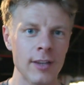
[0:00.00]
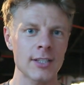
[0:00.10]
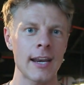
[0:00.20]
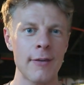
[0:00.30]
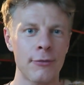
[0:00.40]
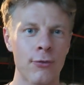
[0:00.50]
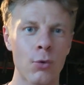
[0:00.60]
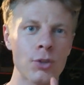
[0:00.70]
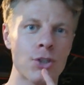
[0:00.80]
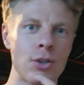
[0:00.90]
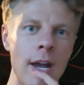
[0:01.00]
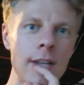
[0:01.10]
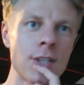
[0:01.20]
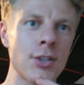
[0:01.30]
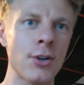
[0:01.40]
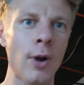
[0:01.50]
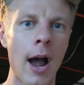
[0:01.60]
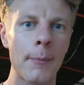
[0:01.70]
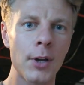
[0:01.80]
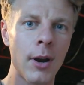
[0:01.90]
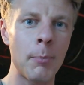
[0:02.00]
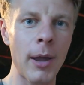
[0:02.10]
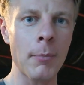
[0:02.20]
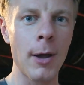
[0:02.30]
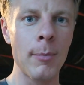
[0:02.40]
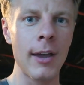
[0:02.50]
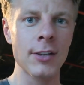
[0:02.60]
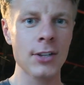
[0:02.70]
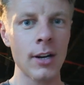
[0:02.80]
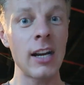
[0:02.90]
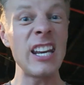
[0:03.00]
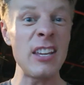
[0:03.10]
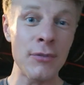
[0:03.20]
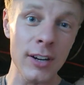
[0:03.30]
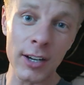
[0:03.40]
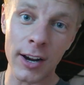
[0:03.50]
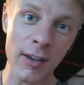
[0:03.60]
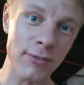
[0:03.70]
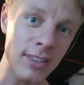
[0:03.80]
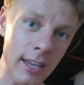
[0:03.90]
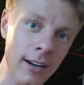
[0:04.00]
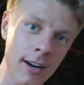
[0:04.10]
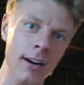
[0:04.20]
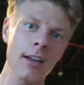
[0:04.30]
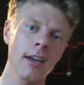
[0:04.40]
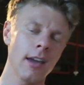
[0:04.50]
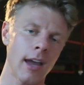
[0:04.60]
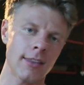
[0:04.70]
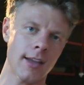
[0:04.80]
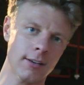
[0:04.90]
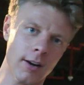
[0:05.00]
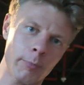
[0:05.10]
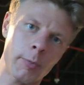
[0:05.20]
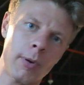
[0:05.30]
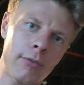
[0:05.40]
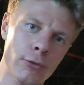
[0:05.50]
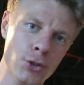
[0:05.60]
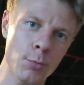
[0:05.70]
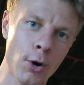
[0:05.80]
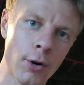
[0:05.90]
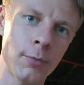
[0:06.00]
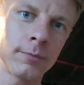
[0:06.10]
things left for tonight, so I'm gonna pack my bags, gonna leave here, gonna have dinner, and then gonna prepare for tomorrow.